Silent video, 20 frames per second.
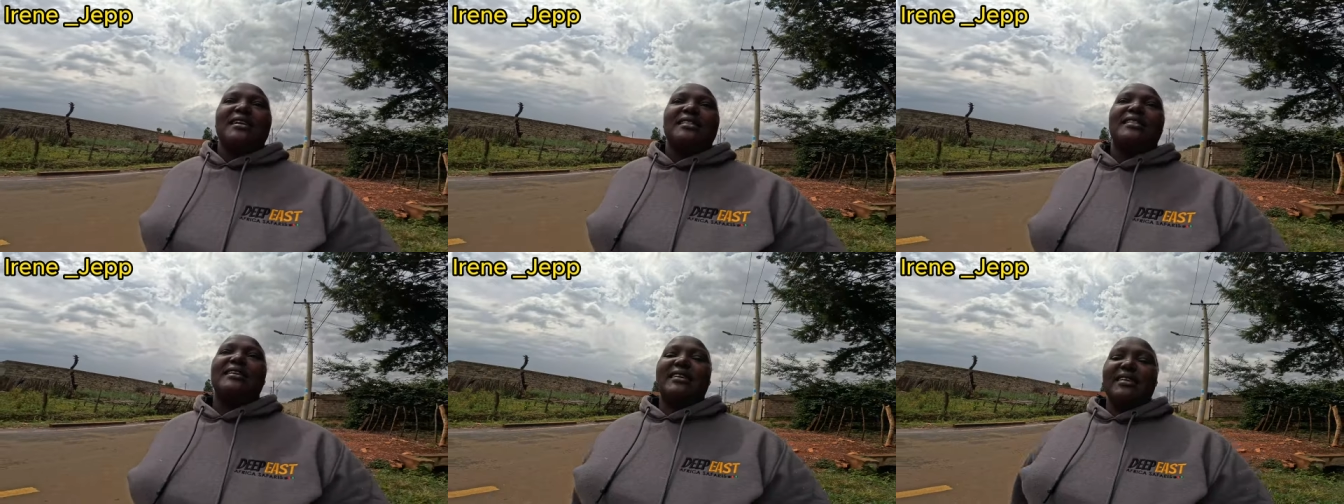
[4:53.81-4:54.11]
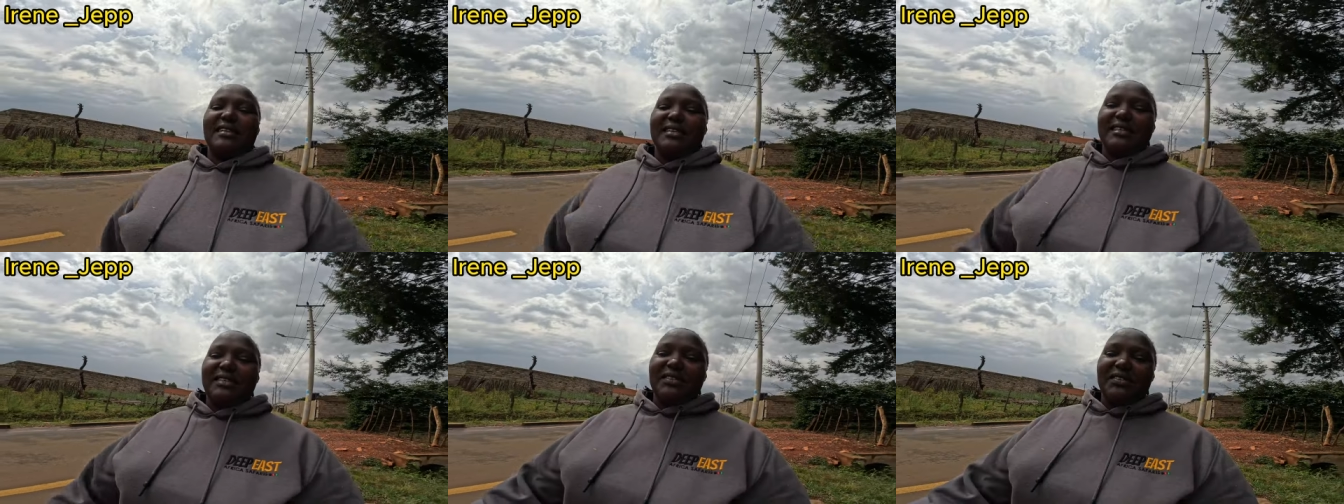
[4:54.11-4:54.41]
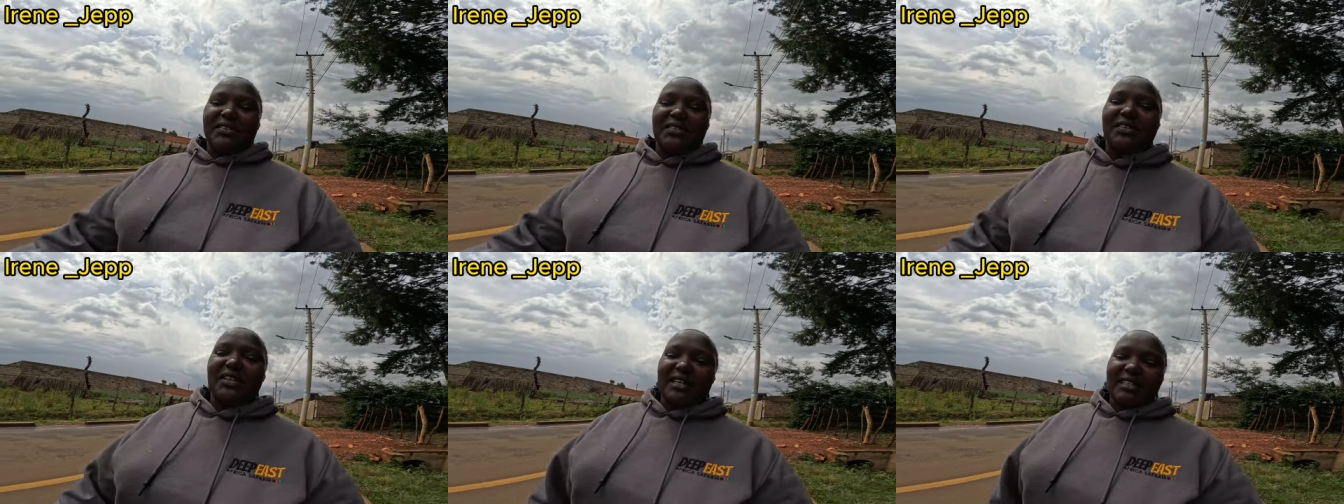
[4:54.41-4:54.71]
the
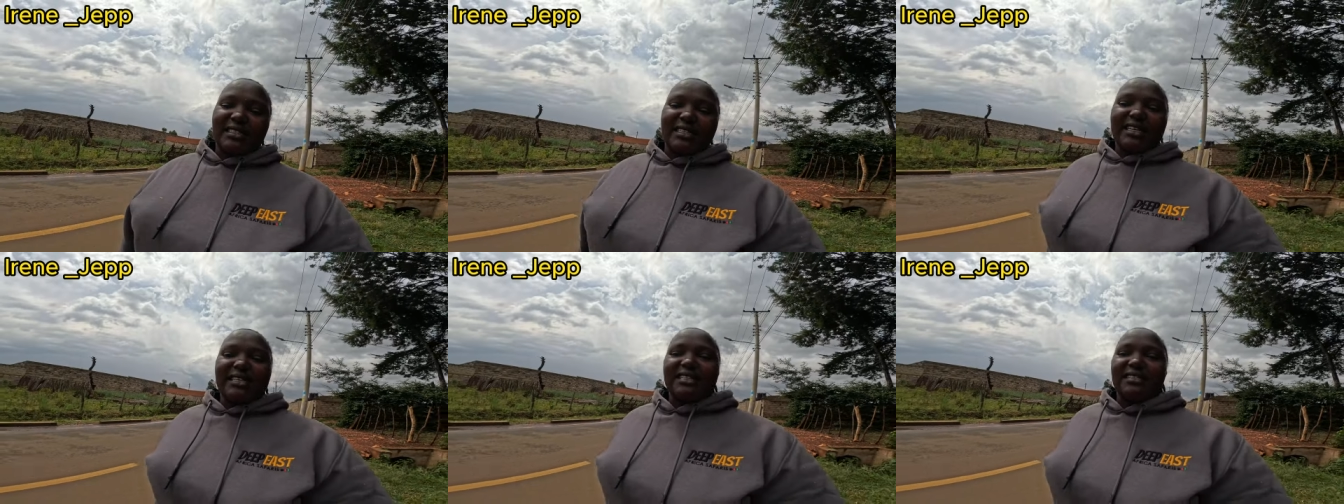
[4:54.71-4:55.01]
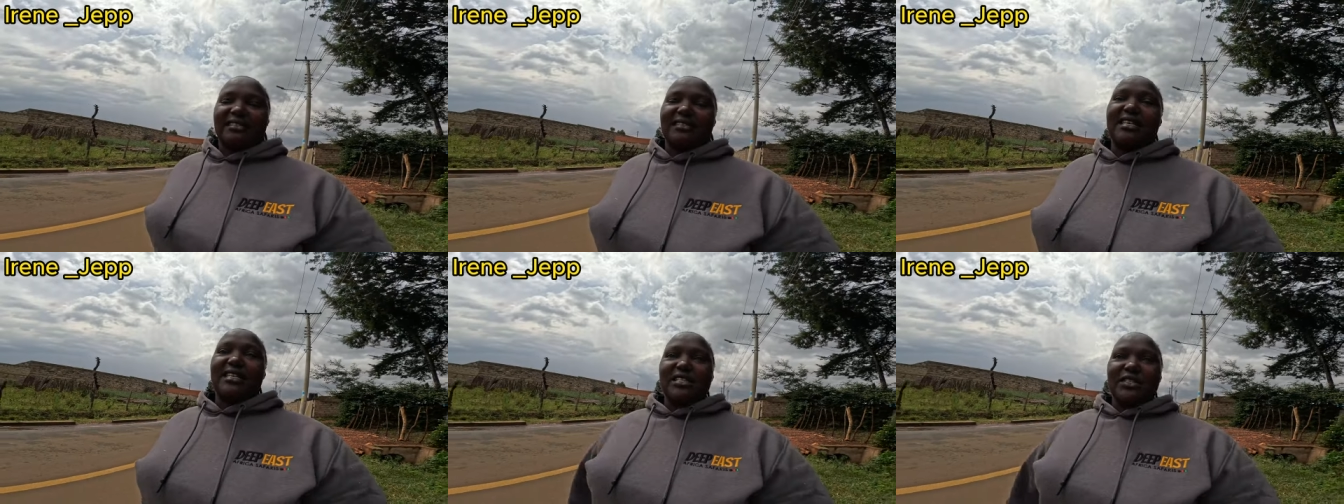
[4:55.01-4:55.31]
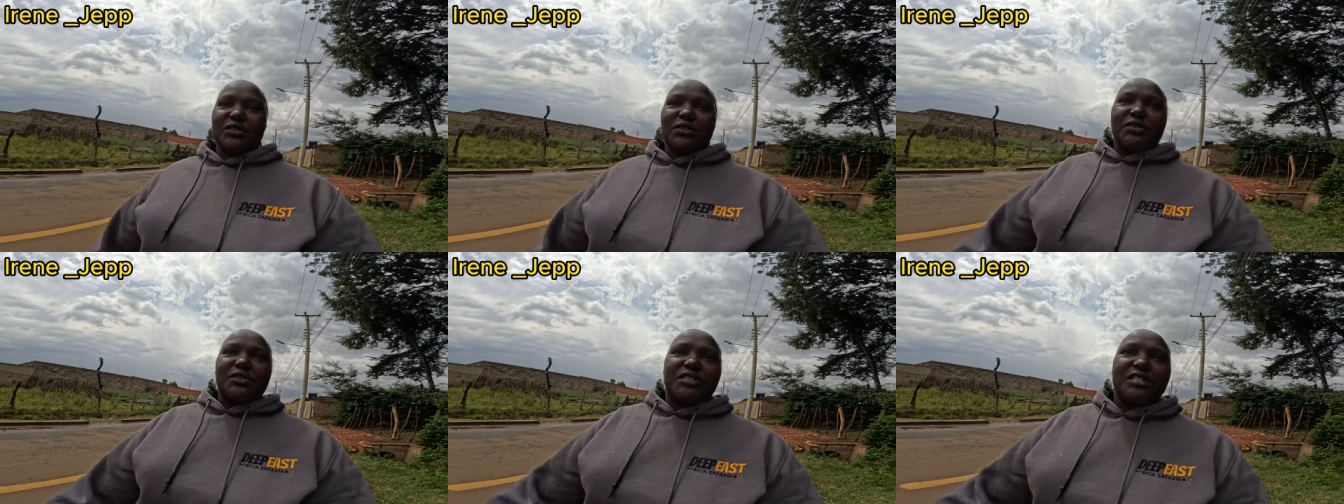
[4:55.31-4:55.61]
instructor is
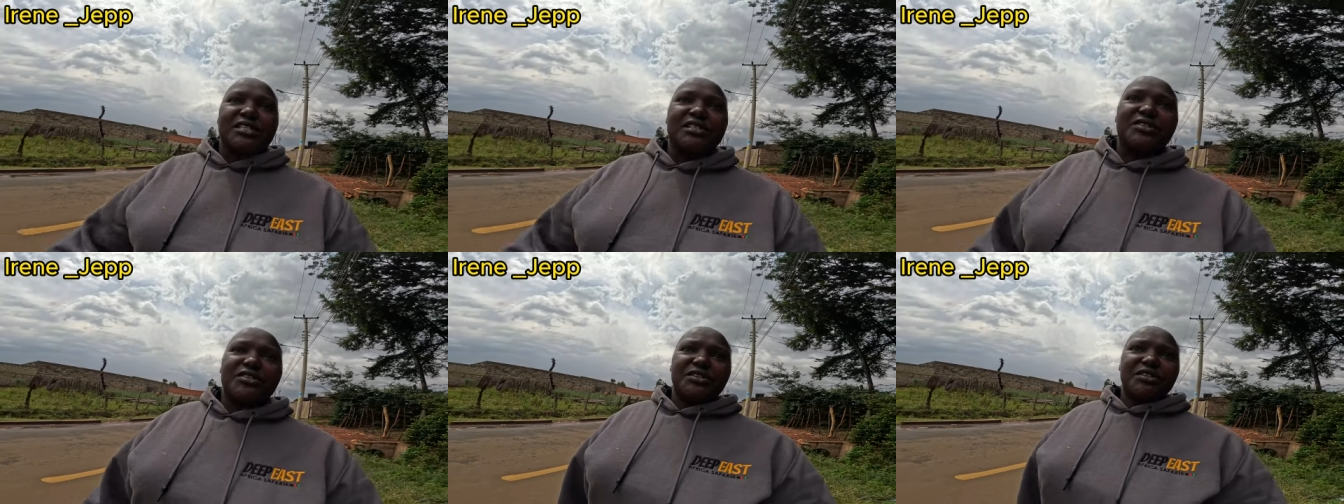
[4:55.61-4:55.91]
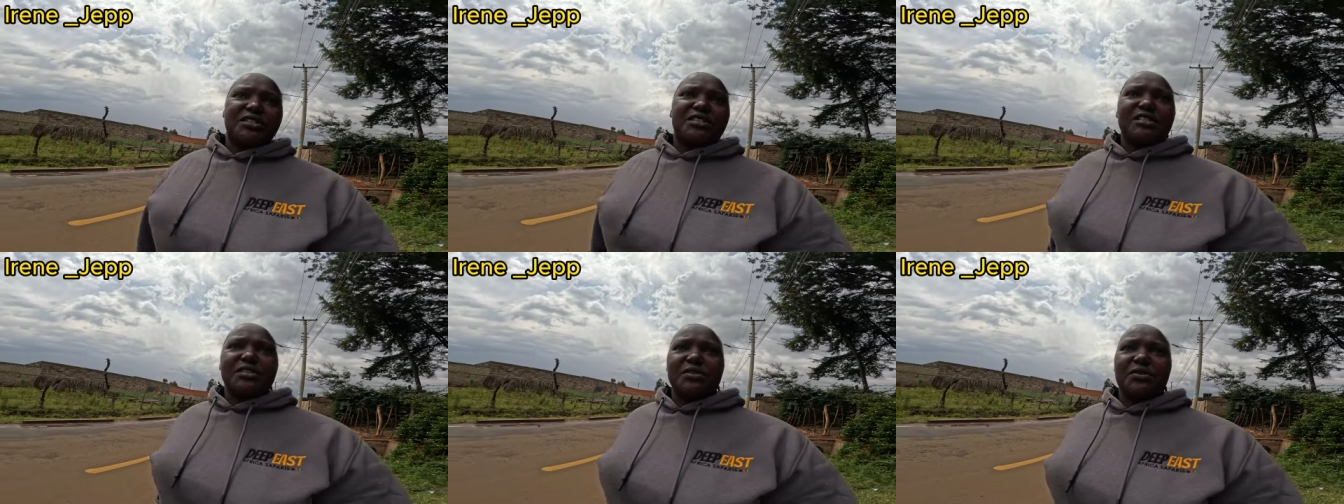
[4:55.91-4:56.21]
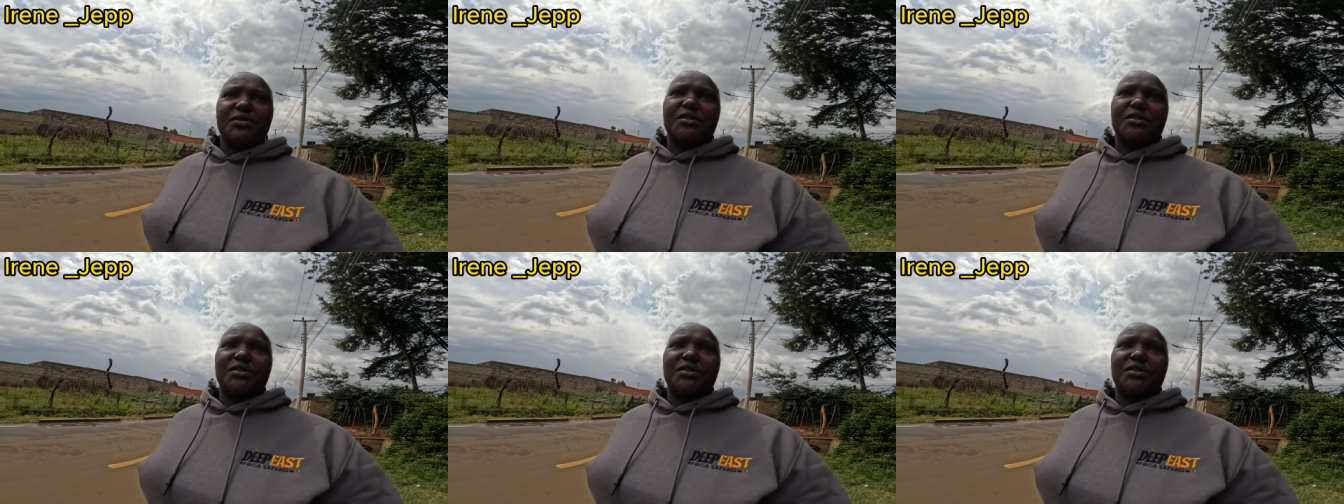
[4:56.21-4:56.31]
just concentrating